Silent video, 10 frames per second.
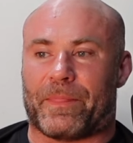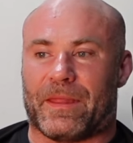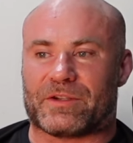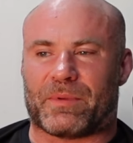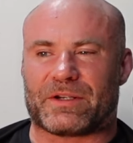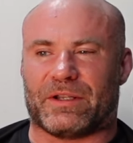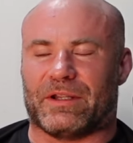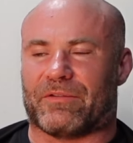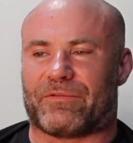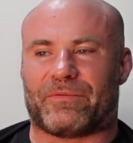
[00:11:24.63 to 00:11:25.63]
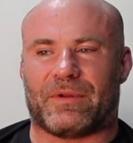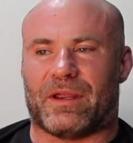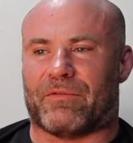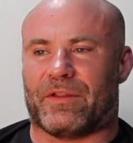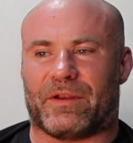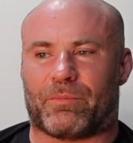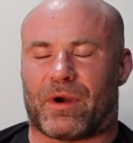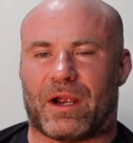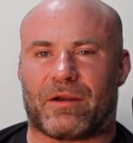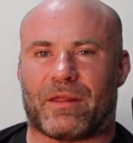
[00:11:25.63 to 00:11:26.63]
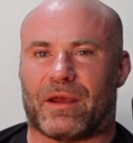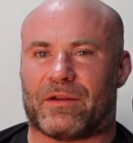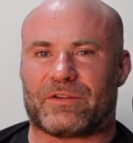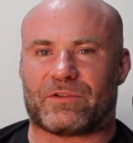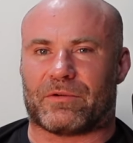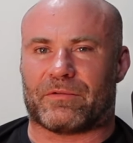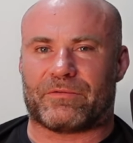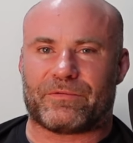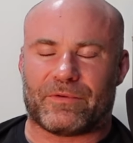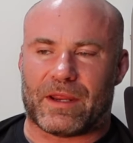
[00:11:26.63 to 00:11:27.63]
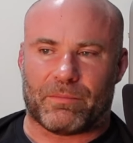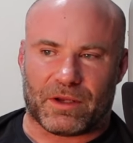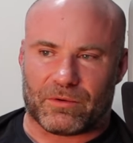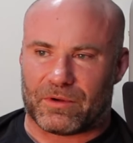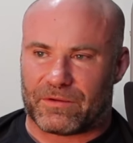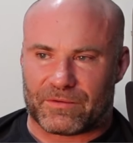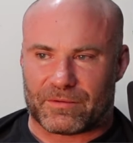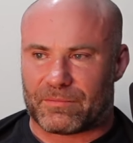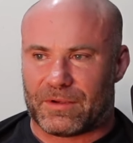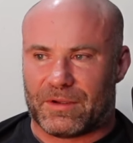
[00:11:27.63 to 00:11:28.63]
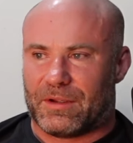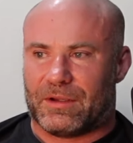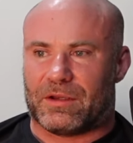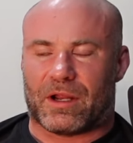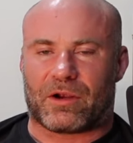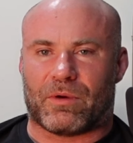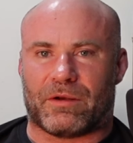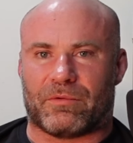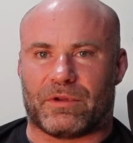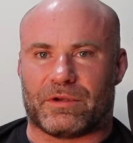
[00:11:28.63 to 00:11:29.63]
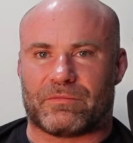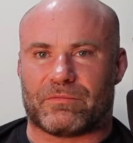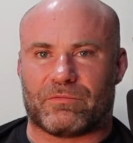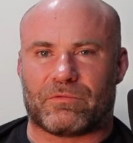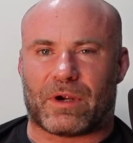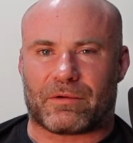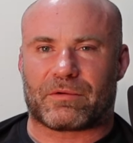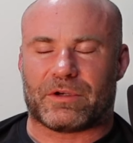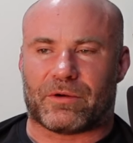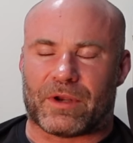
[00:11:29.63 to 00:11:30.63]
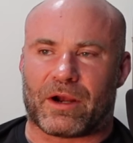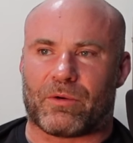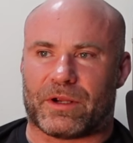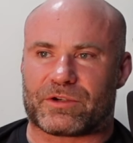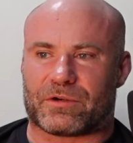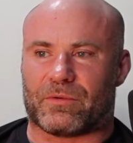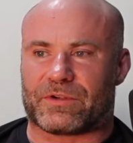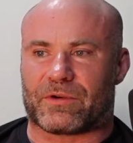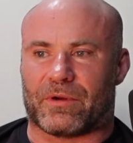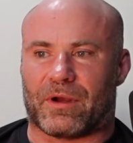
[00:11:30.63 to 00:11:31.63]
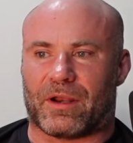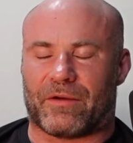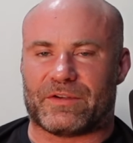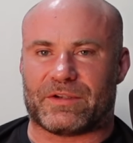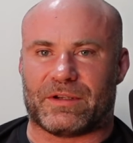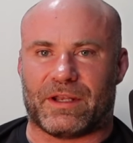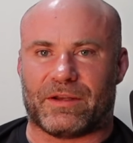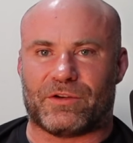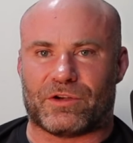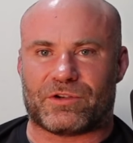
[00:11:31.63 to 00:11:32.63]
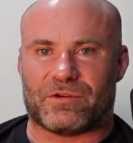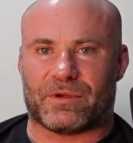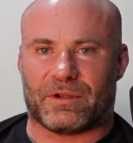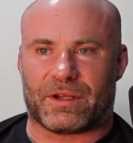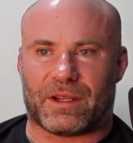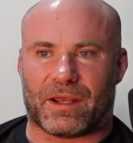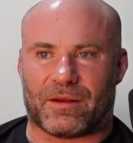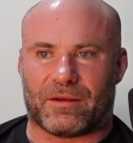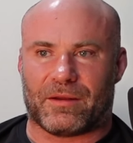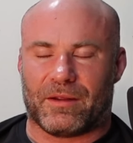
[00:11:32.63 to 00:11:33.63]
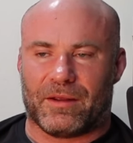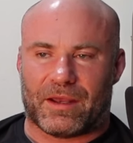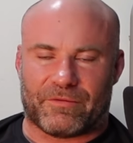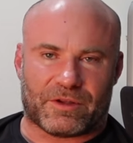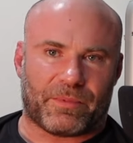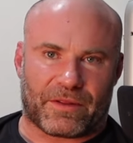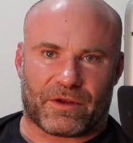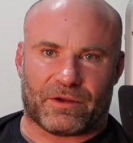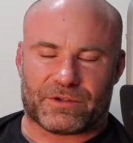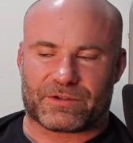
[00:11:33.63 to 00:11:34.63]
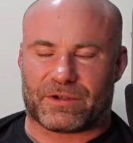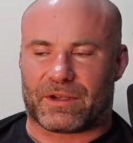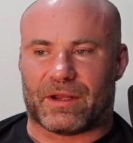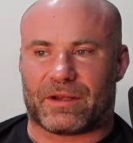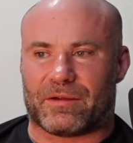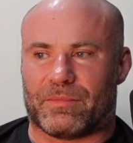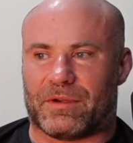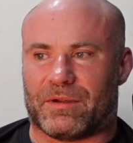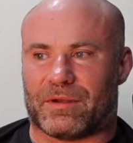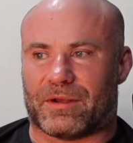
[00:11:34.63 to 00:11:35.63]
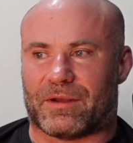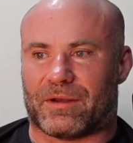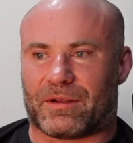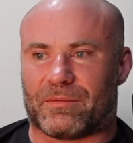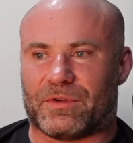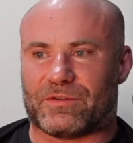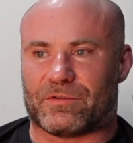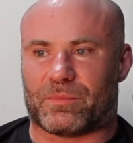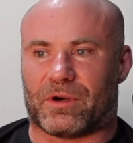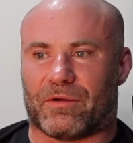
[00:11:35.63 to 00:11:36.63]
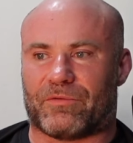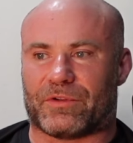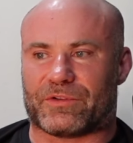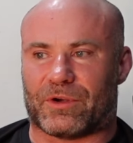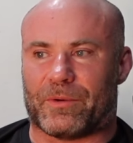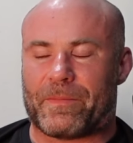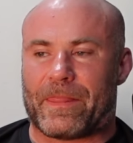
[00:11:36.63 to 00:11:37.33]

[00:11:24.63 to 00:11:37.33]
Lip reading: especially if everything prior to that is sort of ambiguous and you're not not quite sure what's going on. Obviously, getting tissue and looking at it, having the pathologist look at it can be super helpful. So,